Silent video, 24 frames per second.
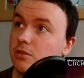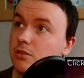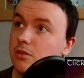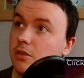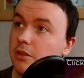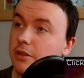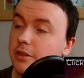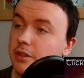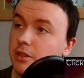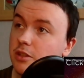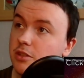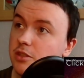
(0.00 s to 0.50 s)

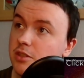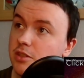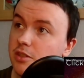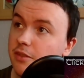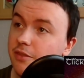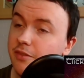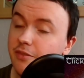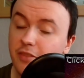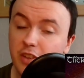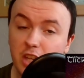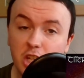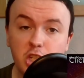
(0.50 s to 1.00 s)
like
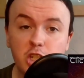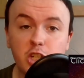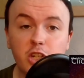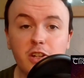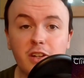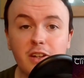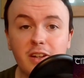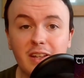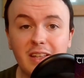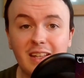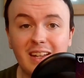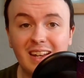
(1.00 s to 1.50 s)

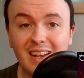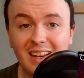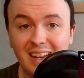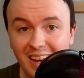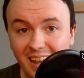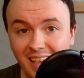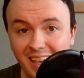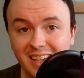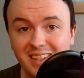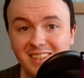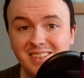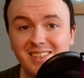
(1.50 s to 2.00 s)
sufficiently
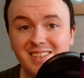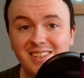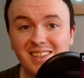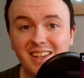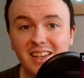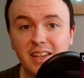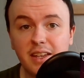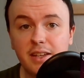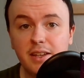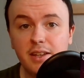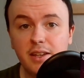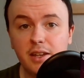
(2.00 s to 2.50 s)
less
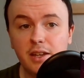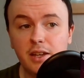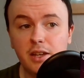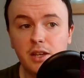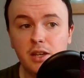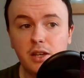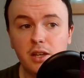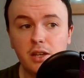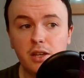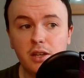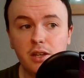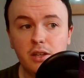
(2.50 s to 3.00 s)

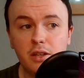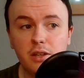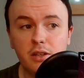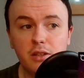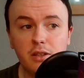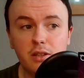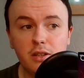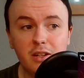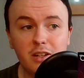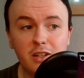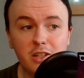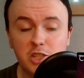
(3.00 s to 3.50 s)

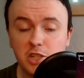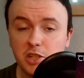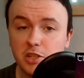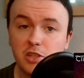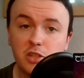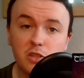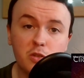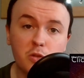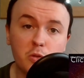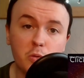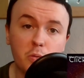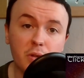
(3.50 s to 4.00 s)

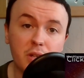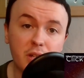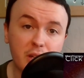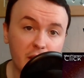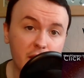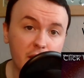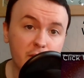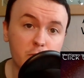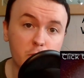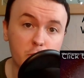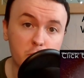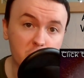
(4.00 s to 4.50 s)
logistical and
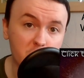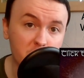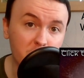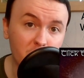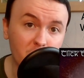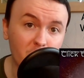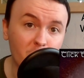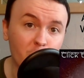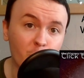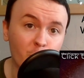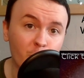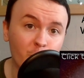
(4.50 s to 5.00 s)
naval
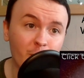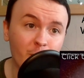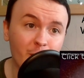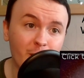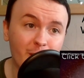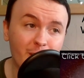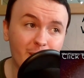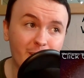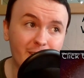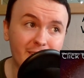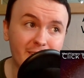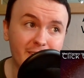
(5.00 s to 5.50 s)
support,
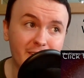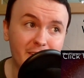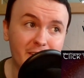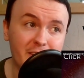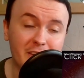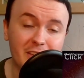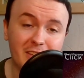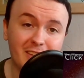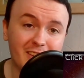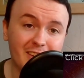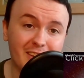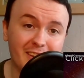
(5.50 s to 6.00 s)

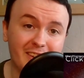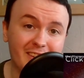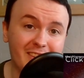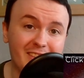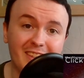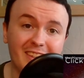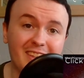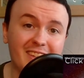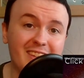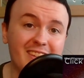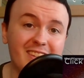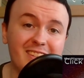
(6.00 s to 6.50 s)
I
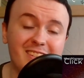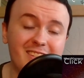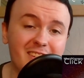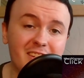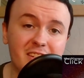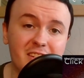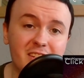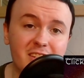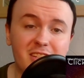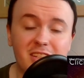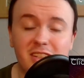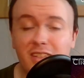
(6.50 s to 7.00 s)
think is
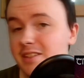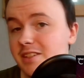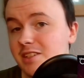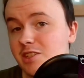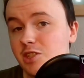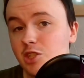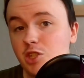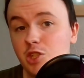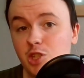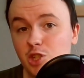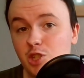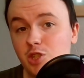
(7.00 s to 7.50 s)

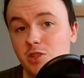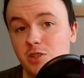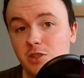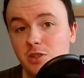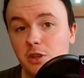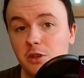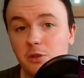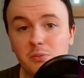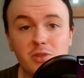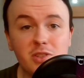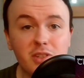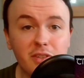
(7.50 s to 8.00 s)
just
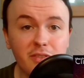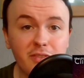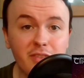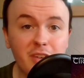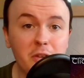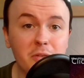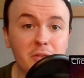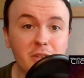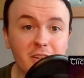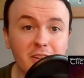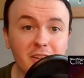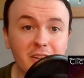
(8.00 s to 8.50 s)
doomed to
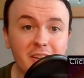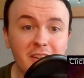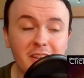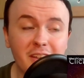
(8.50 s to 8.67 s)
failure.